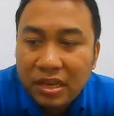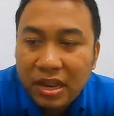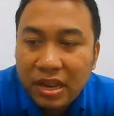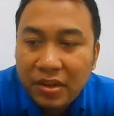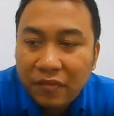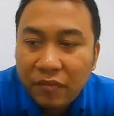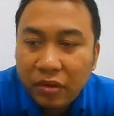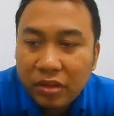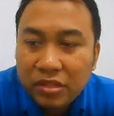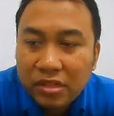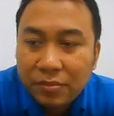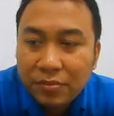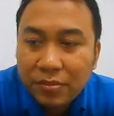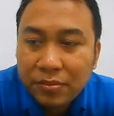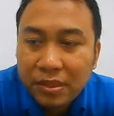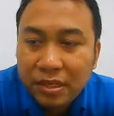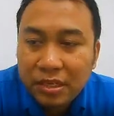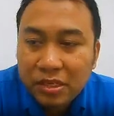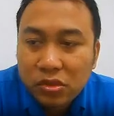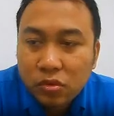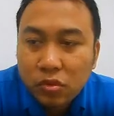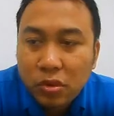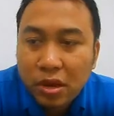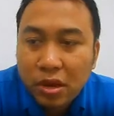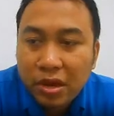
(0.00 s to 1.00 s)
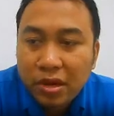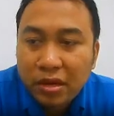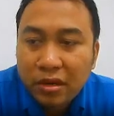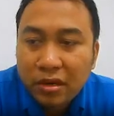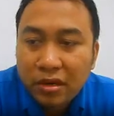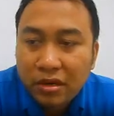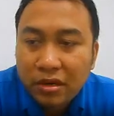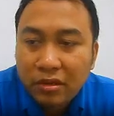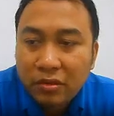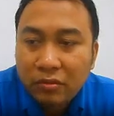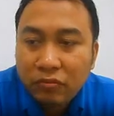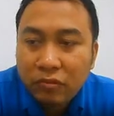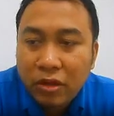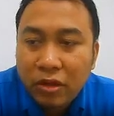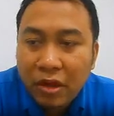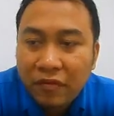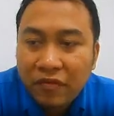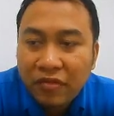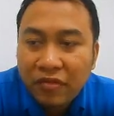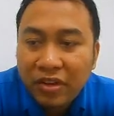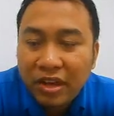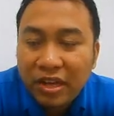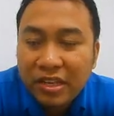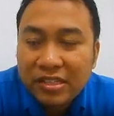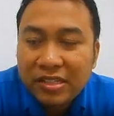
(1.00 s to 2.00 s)
that, for example, this one, we
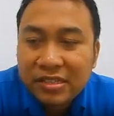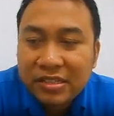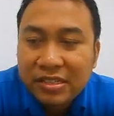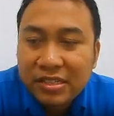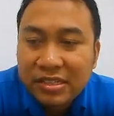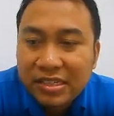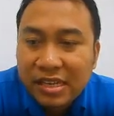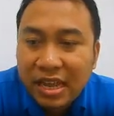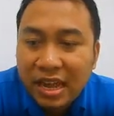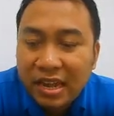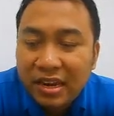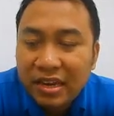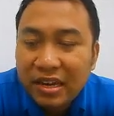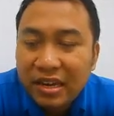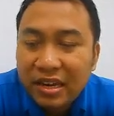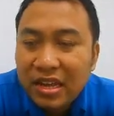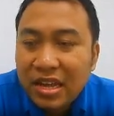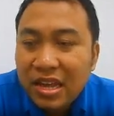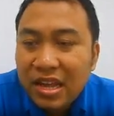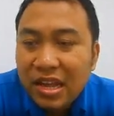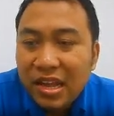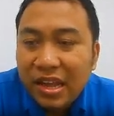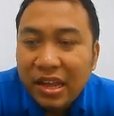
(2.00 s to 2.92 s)
have a asterisk sign.